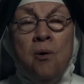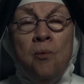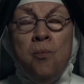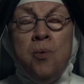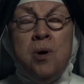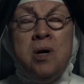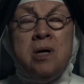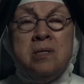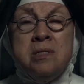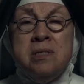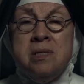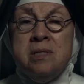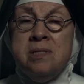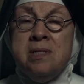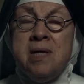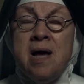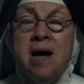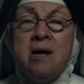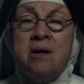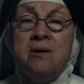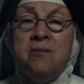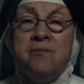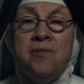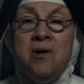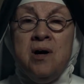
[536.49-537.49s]
Where's the
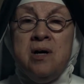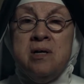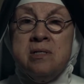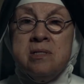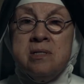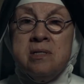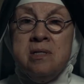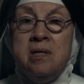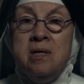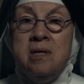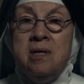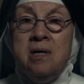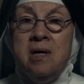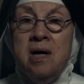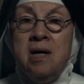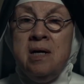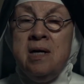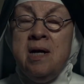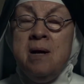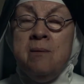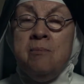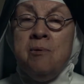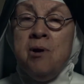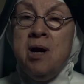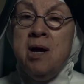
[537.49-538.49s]
sacrifice?
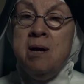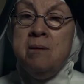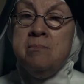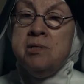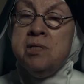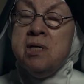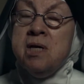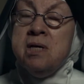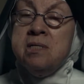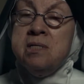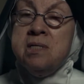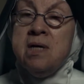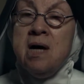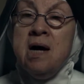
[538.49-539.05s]
And Abraham says